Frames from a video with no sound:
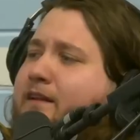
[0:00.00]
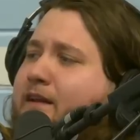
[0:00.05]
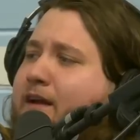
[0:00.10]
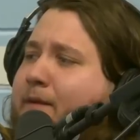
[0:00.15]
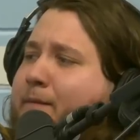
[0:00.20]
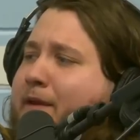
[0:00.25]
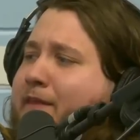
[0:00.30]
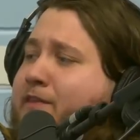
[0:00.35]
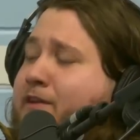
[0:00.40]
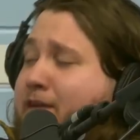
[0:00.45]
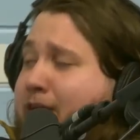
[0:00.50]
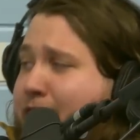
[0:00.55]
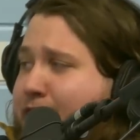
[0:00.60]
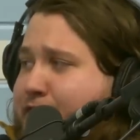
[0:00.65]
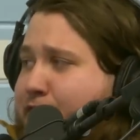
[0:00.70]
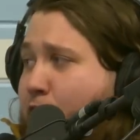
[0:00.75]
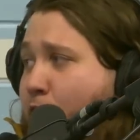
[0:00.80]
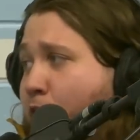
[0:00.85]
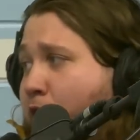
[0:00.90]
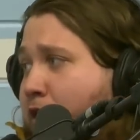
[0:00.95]
I mean, there
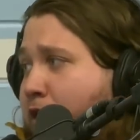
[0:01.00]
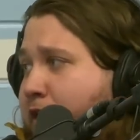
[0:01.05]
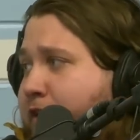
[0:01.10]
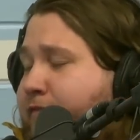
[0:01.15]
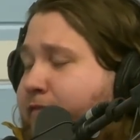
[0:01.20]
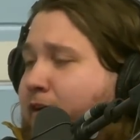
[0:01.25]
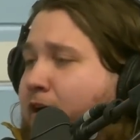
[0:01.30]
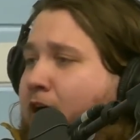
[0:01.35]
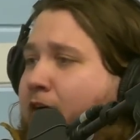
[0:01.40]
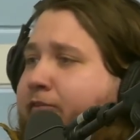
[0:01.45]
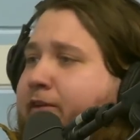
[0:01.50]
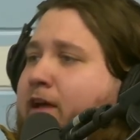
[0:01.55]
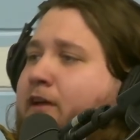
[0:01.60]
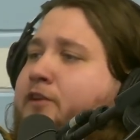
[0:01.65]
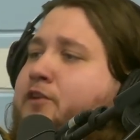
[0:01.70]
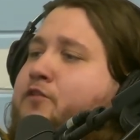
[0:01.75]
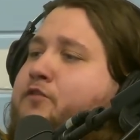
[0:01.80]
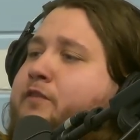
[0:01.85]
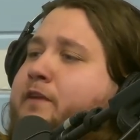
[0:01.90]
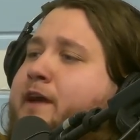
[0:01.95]
is gore involved.
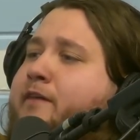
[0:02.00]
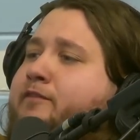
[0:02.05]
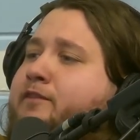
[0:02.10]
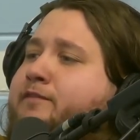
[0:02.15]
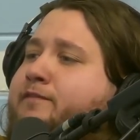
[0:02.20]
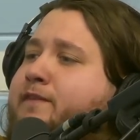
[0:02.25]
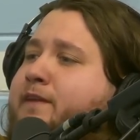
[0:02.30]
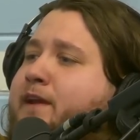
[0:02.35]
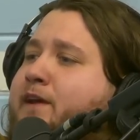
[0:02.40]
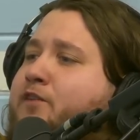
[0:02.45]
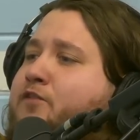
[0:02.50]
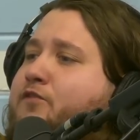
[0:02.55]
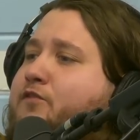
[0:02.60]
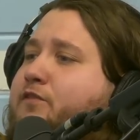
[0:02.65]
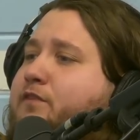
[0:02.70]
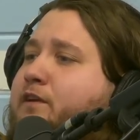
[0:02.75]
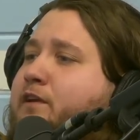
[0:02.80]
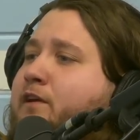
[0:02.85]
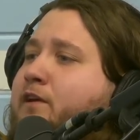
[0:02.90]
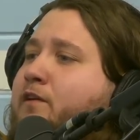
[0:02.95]
I'll usually have to
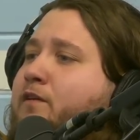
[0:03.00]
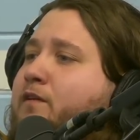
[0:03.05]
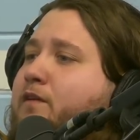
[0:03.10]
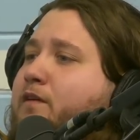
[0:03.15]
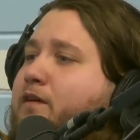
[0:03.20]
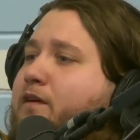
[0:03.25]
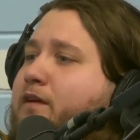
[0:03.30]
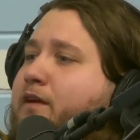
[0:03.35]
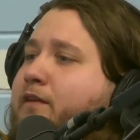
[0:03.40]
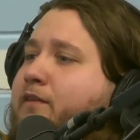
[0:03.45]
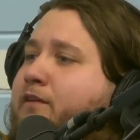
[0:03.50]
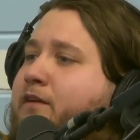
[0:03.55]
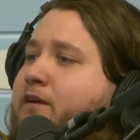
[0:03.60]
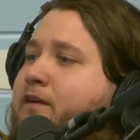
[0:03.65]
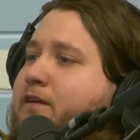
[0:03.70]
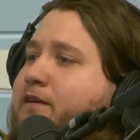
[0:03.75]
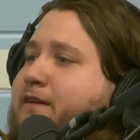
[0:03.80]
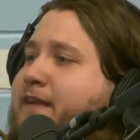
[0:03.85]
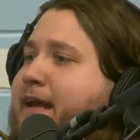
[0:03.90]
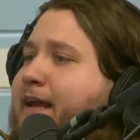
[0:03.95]
finish, you know,
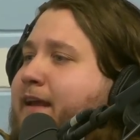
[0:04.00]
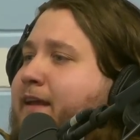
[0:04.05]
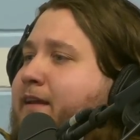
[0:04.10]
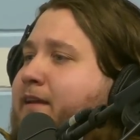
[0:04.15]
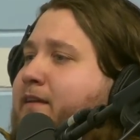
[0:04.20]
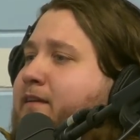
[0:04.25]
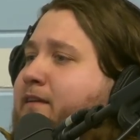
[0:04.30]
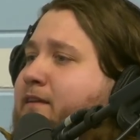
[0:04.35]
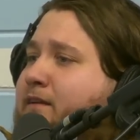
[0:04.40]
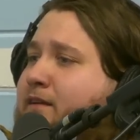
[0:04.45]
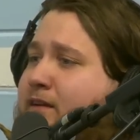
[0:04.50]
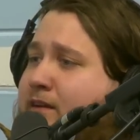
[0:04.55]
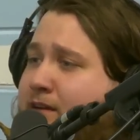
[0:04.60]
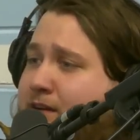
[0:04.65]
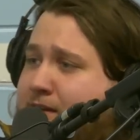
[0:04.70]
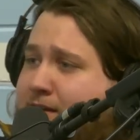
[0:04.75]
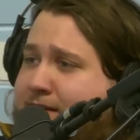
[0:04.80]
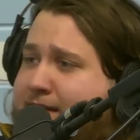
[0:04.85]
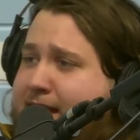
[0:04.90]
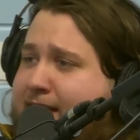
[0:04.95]
either taking
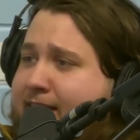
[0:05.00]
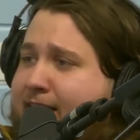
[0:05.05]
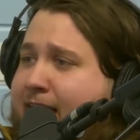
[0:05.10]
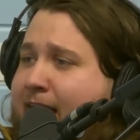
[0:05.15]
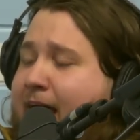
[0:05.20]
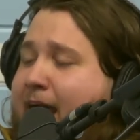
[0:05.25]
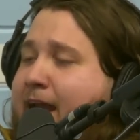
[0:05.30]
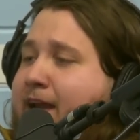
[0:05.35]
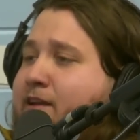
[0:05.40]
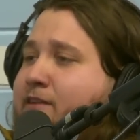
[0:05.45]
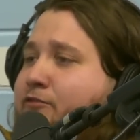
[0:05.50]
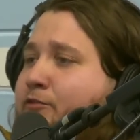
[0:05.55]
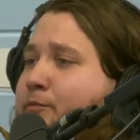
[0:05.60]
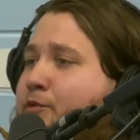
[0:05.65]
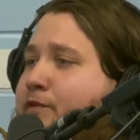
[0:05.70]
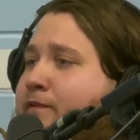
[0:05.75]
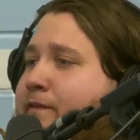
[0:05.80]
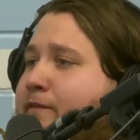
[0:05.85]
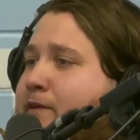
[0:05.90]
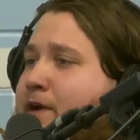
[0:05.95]
take the hide and
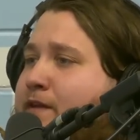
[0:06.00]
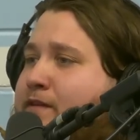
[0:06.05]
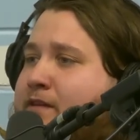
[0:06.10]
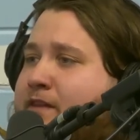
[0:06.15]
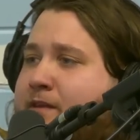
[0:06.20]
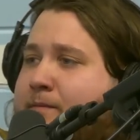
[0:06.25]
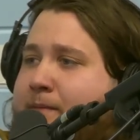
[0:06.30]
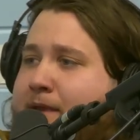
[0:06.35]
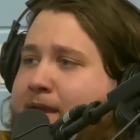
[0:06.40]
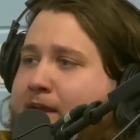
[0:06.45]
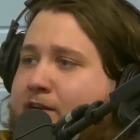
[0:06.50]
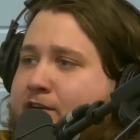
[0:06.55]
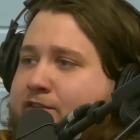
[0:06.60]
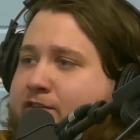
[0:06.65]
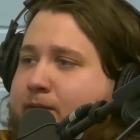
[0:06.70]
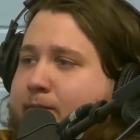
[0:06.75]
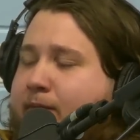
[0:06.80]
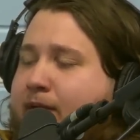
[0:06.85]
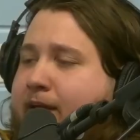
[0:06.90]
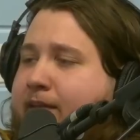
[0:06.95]
removing the rest of the meat or
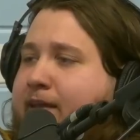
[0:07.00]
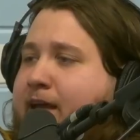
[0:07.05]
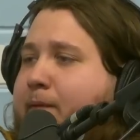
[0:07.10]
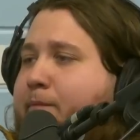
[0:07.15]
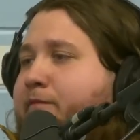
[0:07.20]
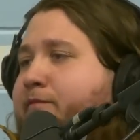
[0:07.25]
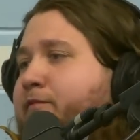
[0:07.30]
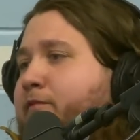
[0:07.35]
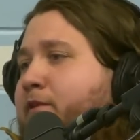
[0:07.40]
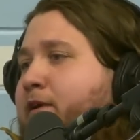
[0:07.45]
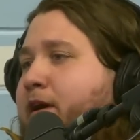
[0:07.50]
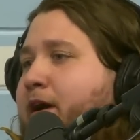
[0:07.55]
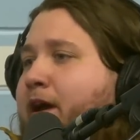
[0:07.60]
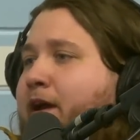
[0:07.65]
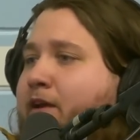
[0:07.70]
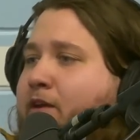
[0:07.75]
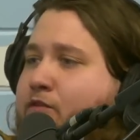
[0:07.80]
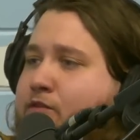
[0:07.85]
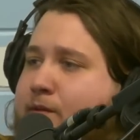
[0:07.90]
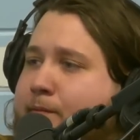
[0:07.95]
something like that before
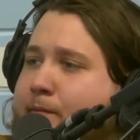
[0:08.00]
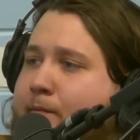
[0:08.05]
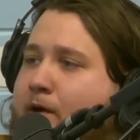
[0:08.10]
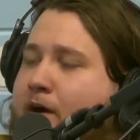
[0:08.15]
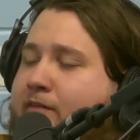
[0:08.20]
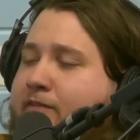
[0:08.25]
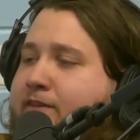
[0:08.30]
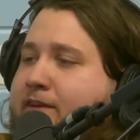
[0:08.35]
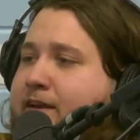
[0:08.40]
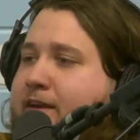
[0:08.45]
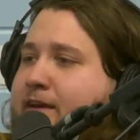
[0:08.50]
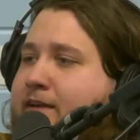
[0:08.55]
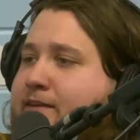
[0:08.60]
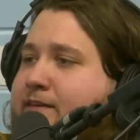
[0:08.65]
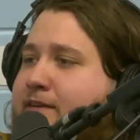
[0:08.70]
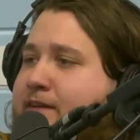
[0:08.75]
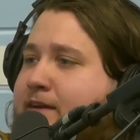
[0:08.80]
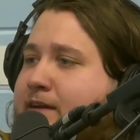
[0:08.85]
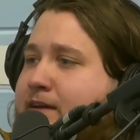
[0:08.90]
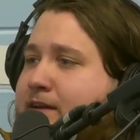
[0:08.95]
I ship them off to
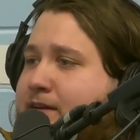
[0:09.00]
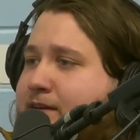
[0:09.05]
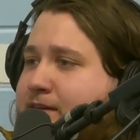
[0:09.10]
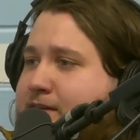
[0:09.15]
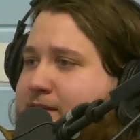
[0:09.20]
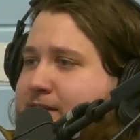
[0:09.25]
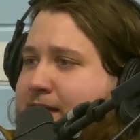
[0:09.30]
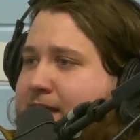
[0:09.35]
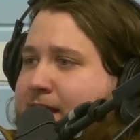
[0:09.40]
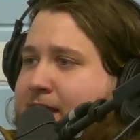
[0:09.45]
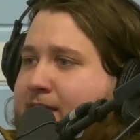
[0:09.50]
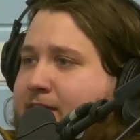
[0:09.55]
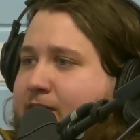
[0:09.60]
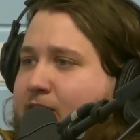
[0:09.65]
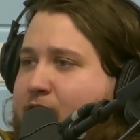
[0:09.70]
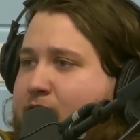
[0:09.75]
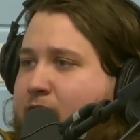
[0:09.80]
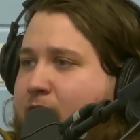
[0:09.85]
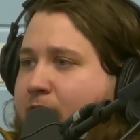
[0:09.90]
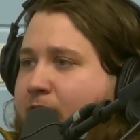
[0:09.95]
get uh, tanned,
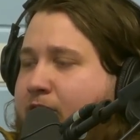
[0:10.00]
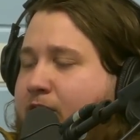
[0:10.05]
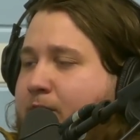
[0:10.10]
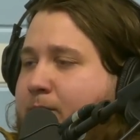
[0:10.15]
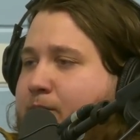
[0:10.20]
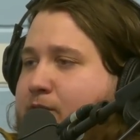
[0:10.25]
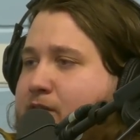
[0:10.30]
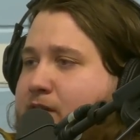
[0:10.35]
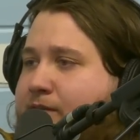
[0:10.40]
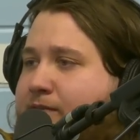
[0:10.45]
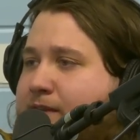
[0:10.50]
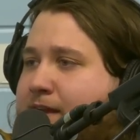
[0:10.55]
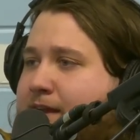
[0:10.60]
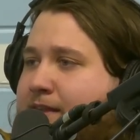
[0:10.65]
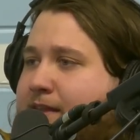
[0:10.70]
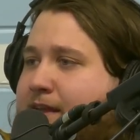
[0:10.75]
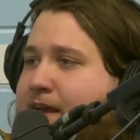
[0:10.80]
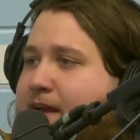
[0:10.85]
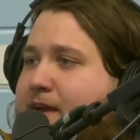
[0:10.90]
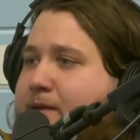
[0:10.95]
salting them, stuff
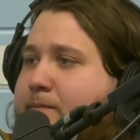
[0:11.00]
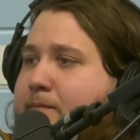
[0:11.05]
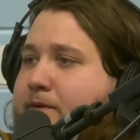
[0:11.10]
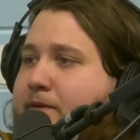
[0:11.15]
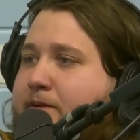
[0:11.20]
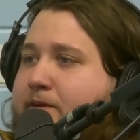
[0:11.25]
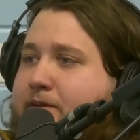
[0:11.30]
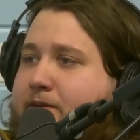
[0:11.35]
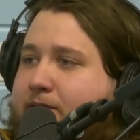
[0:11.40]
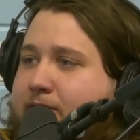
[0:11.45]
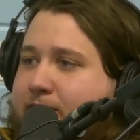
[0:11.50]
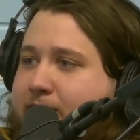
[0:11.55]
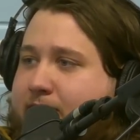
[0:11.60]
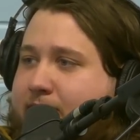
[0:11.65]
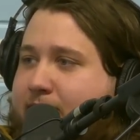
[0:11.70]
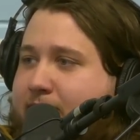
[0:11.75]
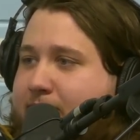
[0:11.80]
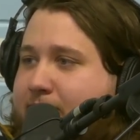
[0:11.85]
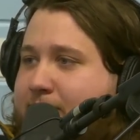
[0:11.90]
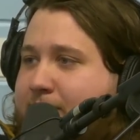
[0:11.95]
like that. But
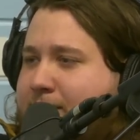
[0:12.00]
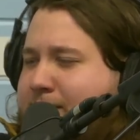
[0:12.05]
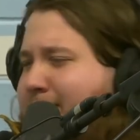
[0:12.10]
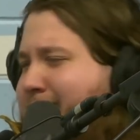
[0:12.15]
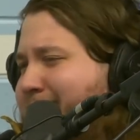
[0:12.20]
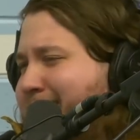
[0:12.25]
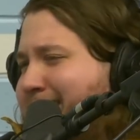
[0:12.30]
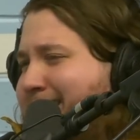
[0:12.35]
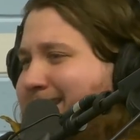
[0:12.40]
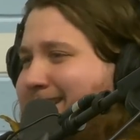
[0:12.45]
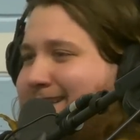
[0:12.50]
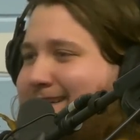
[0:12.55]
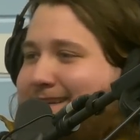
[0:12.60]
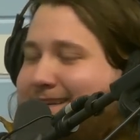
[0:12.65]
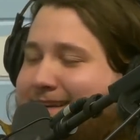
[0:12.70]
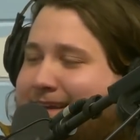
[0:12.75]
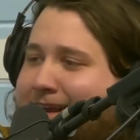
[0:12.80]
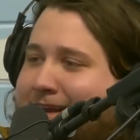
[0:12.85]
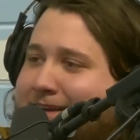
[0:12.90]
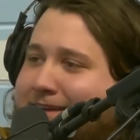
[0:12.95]
not
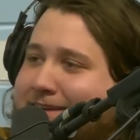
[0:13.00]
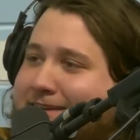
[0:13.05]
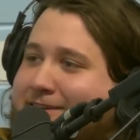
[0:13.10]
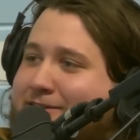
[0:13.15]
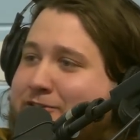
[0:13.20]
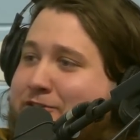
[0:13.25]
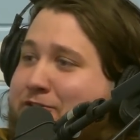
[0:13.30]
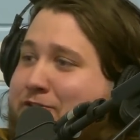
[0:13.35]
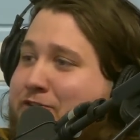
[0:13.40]
not too